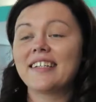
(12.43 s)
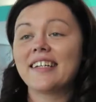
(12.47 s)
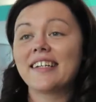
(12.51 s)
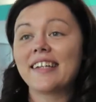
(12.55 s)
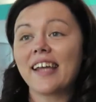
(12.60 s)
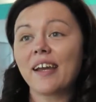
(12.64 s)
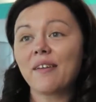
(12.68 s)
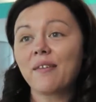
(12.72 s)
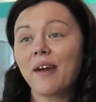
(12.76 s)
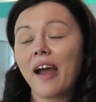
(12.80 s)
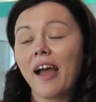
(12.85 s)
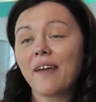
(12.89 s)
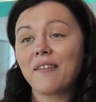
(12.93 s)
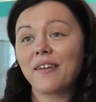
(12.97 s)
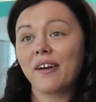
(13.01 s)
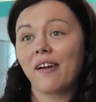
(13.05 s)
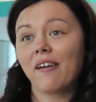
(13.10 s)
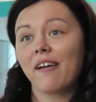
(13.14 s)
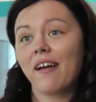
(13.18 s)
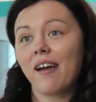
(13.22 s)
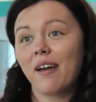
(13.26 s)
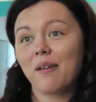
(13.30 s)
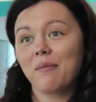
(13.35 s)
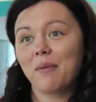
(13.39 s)
Today we're having
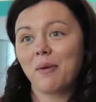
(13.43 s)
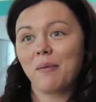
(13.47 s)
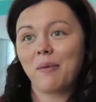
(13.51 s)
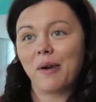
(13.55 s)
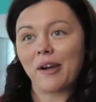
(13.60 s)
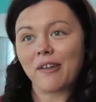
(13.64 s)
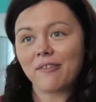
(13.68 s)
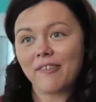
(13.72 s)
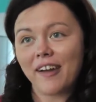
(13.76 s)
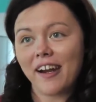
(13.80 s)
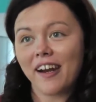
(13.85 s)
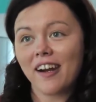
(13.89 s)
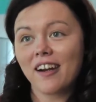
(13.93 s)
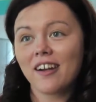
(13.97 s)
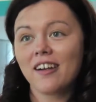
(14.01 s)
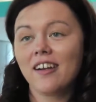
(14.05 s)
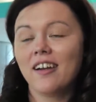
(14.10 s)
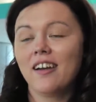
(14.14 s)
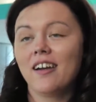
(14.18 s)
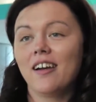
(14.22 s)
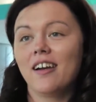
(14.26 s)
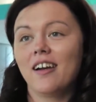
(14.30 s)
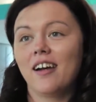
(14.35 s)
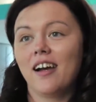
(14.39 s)
our Edible Book Fair,
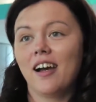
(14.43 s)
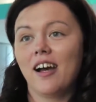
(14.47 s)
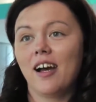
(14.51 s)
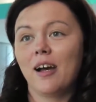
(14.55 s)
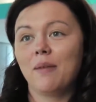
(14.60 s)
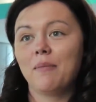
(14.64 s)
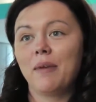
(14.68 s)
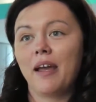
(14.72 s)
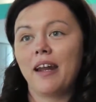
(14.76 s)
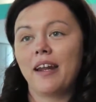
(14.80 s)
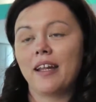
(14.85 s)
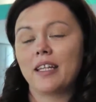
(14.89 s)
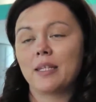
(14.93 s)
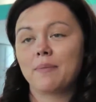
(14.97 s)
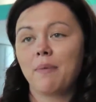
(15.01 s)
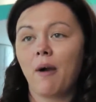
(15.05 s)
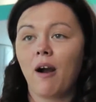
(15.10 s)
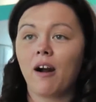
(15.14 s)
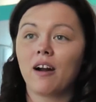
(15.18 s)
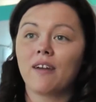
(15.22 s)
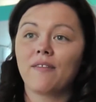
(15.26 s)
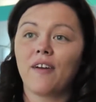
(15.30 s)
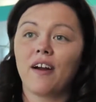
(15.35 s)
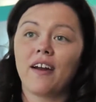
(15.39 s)
and it's
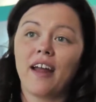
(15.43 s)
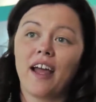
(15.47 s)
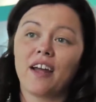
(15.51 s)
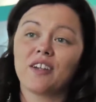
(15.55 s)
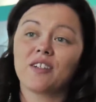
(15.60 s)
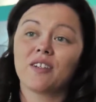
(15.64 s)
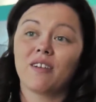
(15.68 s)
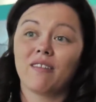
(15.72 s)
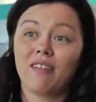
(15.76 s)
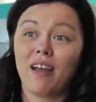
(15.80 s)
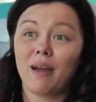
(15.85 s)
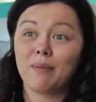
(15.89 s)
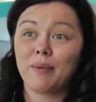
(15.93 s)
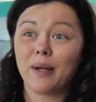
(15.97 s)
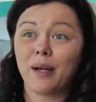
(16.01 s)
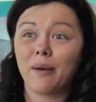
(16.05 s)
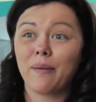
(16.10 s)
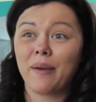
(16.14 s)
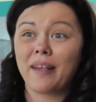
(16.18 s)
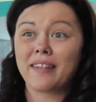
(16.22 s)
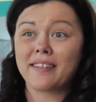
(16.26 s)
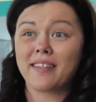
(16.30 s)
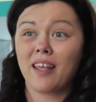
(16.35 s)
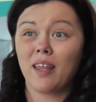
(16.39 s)
part of our National Library
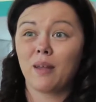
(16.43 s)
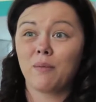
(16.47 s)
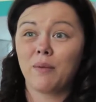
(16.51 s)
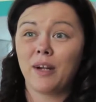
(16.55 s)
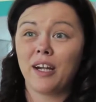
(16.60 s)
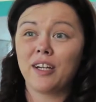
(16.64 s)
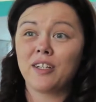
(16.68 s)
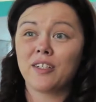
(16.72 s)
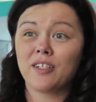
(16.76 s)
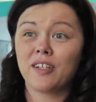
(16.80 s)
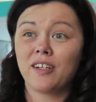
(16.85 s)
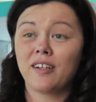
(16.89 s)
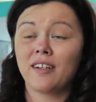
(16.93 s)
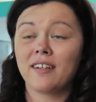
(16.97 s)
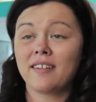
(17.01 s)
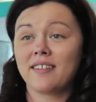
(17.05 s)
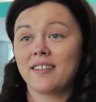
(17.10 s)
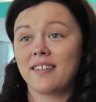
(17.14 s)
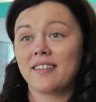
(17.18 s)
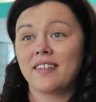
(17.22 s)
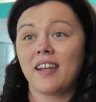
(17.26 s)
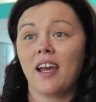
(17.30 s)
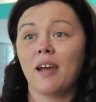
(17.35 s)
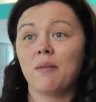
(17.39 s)
Week celebration.
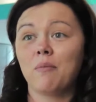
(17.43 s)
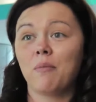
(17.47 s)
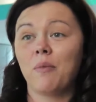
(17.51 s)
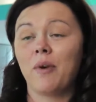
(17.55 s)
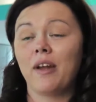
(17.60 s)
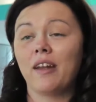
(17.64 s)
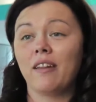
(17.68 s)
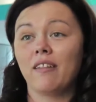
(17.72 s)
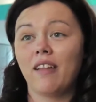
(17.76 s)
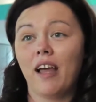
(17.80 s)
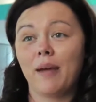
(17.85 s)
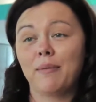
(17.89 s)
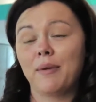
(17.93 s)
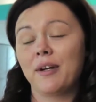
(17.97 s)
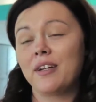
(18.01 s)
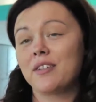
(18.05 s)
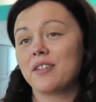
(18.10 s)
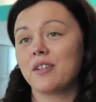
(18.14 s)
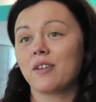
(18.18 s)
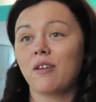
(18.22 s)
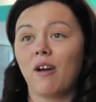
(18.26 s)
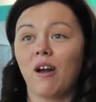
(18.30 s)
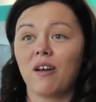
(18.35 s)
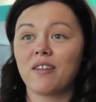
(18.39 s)
It's a time when
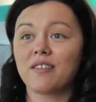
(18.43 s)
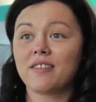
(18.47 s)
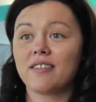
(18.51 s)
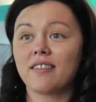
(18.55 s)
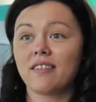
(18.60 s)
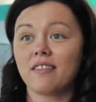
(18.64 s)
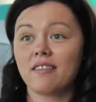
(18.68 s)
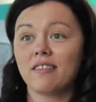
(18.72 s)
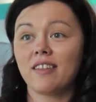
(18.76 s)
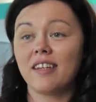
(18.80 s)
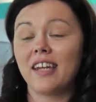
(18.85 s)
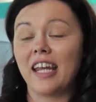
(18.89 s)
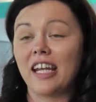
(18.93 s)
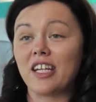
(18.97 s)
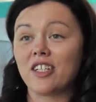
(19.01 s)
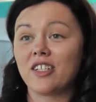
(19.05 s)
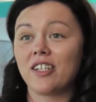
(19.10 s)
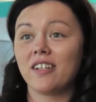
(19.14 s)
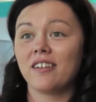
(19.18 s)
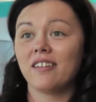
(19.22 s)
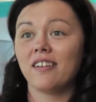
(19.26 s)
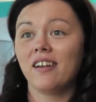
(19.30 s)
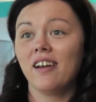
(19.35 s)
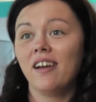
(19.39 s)
libraries across the
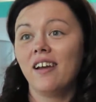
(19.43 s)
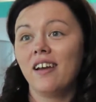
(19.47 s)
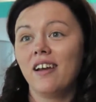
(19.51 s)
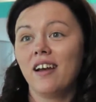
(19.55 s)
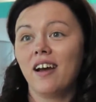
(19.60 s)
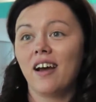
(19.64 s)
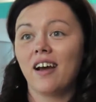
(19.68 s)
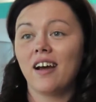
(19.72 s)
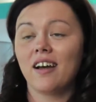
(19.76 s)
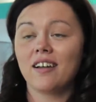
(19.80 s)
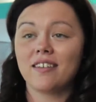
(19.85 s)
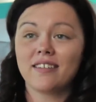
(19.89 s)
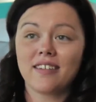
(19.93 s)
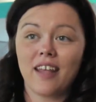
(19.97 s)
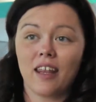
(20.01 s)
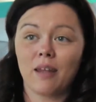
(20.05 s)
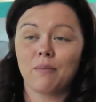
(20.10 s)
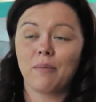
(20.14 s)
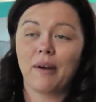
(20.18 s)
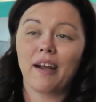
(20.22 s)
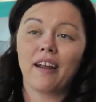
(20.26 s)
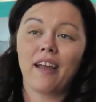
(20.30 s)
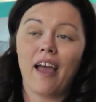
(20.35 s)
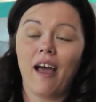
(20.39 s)
nation
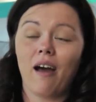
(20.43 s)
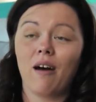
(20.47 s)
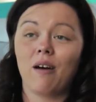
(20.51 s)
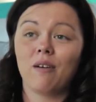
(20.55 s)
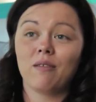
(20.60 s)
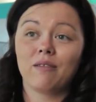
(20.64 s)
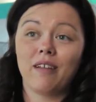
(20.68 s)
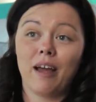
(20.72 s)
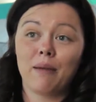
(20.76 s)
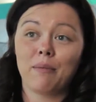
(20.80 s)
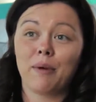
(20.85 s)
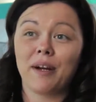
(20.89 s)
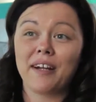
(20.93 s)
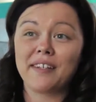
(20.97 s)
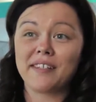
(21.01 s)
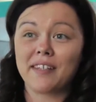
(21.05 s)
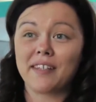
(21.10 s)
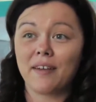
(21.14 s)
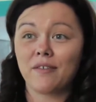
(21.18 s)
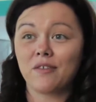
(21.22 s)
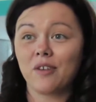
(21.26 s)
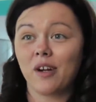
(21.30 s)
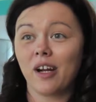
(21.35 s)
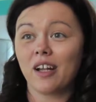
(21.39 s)
celebrate how libraries
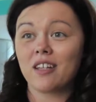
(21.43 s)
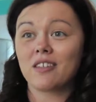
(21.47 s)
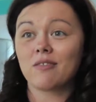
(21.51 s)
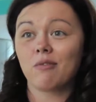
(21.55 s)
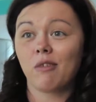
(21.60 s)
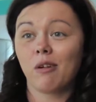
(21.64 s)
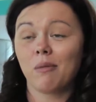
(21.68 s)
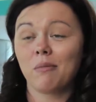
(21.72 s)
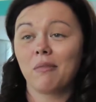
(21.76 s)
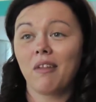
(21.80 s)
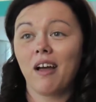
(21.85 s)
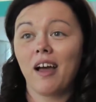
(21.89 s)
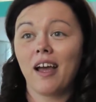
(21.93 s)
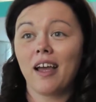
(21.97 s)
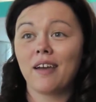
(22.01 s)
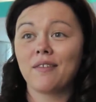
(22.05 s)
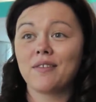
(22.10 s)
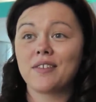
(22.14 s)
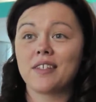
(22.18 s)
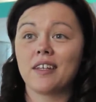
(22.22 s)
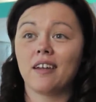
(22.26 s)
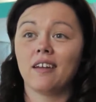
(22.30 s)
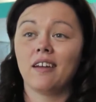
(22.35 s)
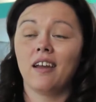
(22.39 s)
have transformed
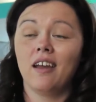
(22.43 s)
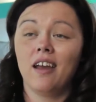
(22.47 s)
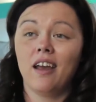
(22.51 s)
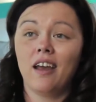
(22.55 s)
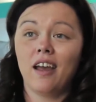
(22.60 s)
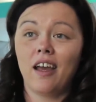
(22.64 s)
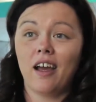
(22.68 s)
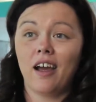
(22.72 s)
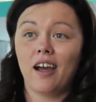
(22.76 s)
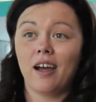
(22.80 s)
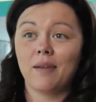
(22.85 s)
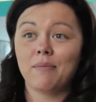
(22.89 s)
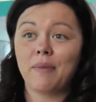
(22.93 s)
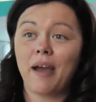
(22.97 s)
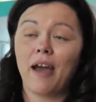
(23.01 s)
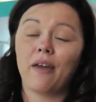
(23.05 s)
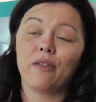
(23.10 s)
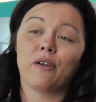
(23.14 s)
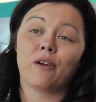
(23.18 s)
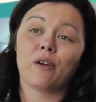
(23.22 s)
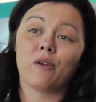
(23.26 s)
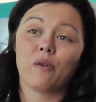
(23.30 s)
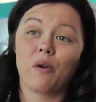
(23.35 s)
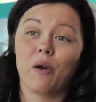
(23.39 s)
lives and how
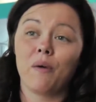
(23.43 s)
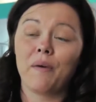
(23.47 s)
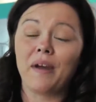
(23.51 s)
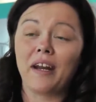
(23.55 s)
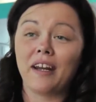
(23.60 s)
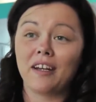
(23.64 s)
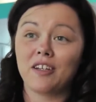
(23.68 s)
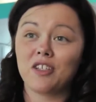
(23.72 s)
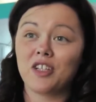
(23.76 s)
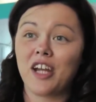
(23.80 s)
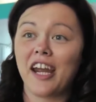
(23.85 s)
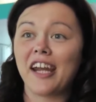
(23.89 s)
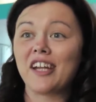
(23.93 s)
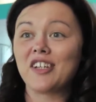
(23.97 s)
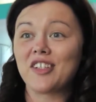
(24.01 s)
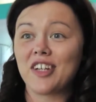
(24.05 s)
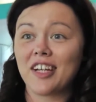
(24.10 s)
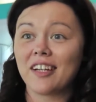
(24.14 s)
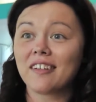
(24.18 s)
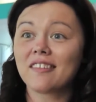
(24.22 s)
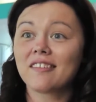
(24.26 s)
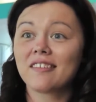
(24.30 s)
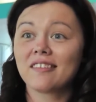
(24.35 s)
they're growing and changing.